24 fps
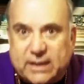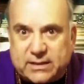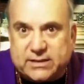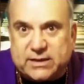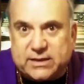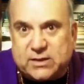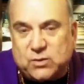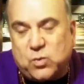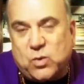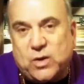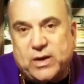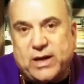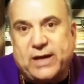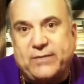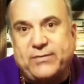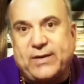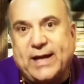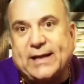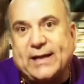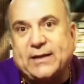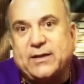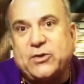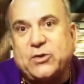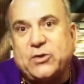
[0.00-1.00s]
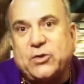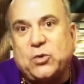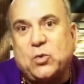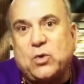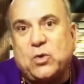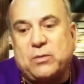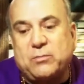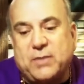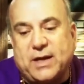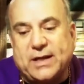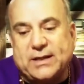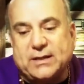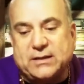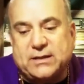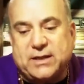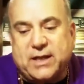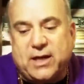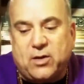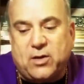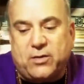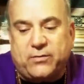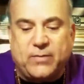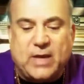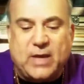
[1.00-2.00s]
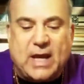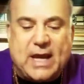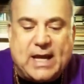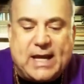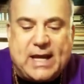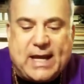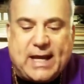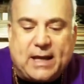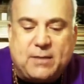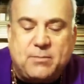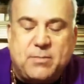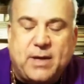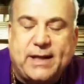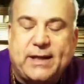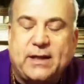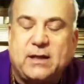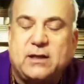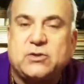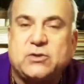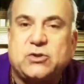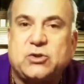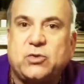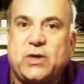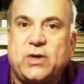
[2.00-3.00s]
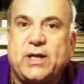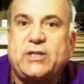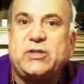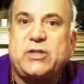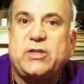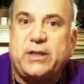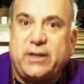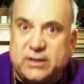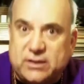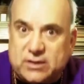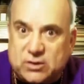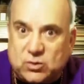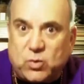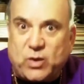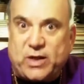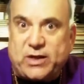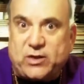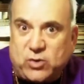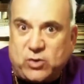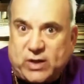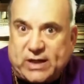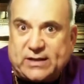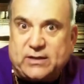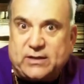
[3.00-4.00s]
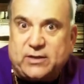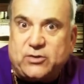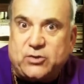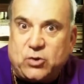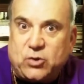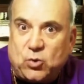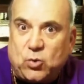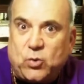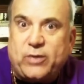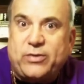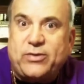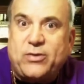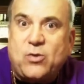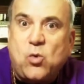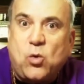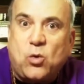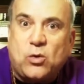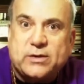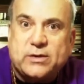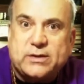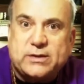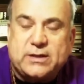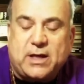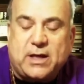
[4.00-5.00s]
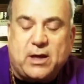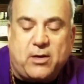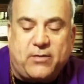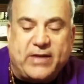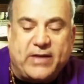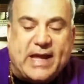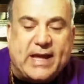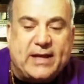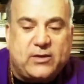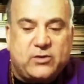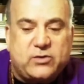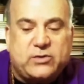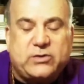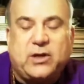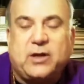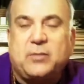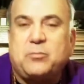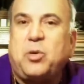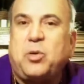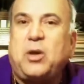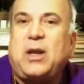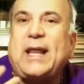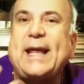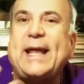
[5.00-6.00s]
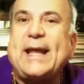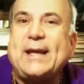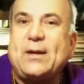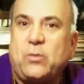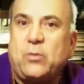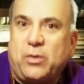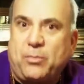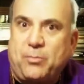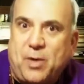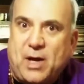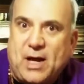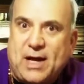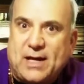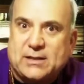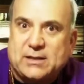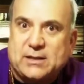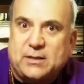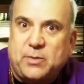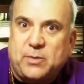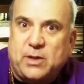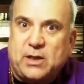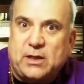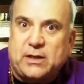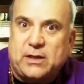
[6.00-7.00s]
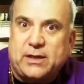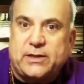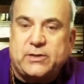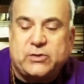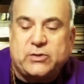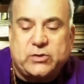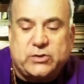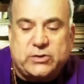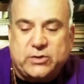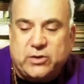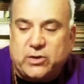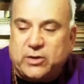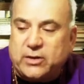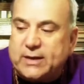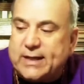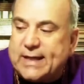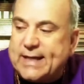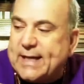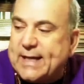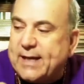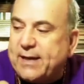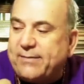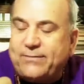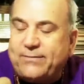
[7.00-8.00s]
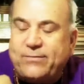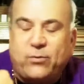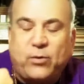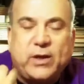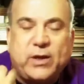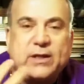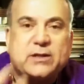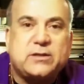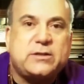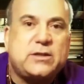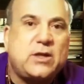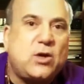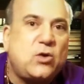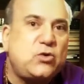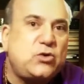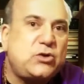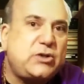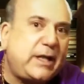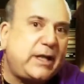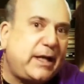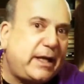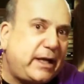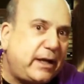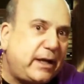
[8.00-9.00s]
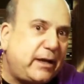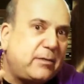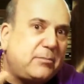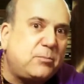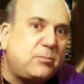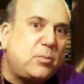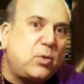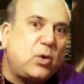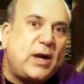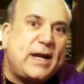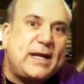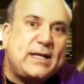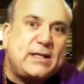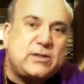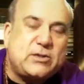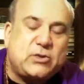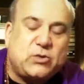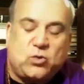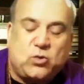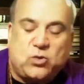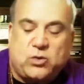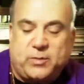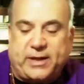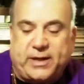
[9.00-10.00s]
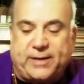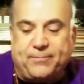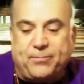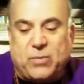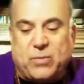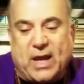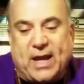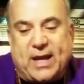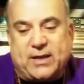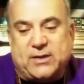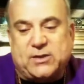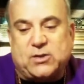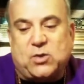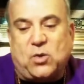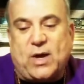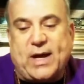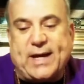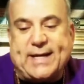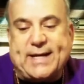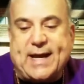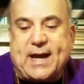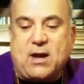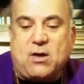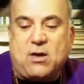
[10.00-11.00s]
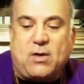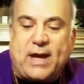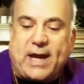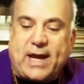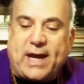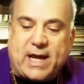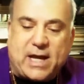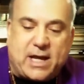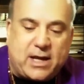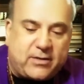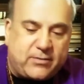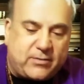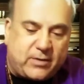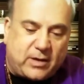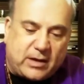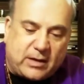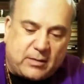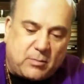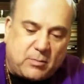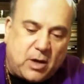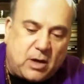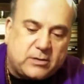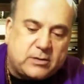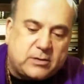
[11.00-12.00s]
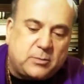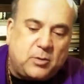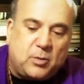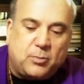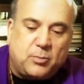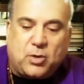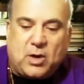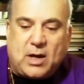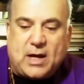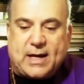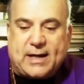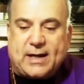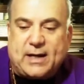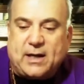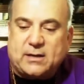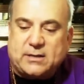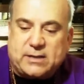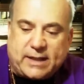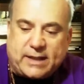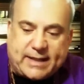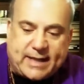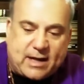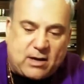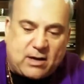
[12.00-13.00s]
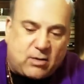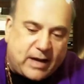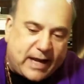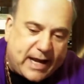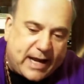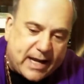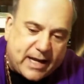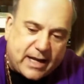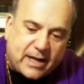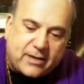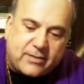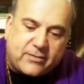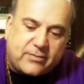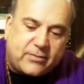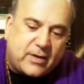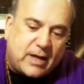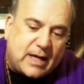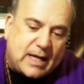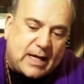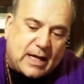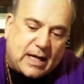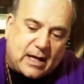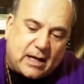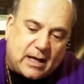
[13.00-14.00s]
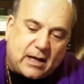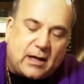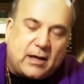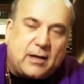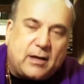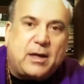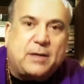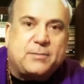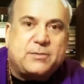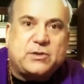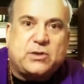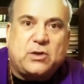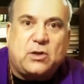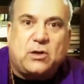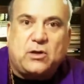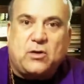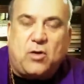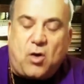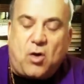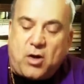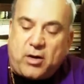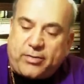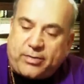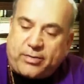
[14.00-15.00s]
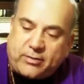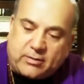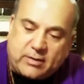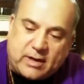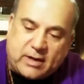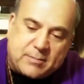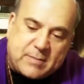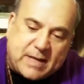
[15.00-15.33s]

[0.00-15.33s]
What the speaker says: This is what I've had to do on myself. And by illustration, this is what you get to do with yourself. You start playing with possibilities. You start free associating and brainstorming. So I now have multiple products. I now have, I'm still an author.